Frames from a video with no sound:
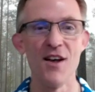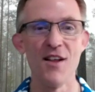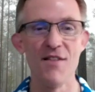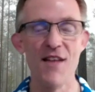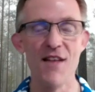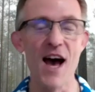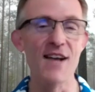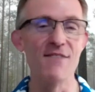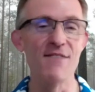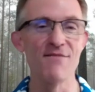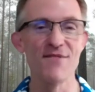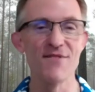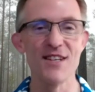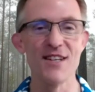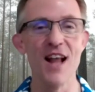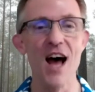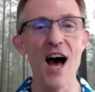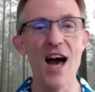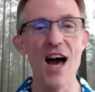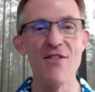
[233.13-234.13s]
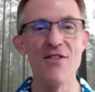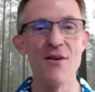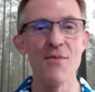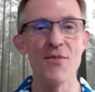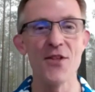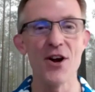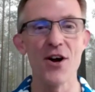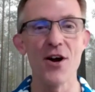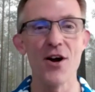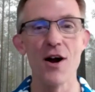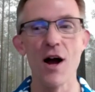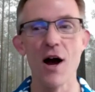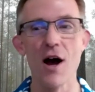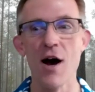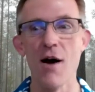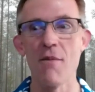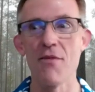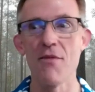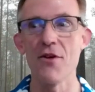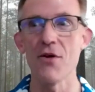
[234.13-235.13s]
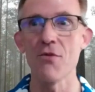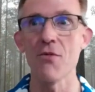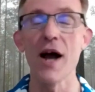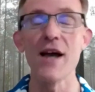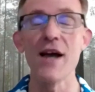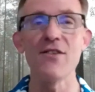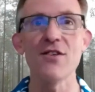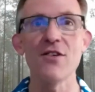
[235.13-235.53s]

that denied them their right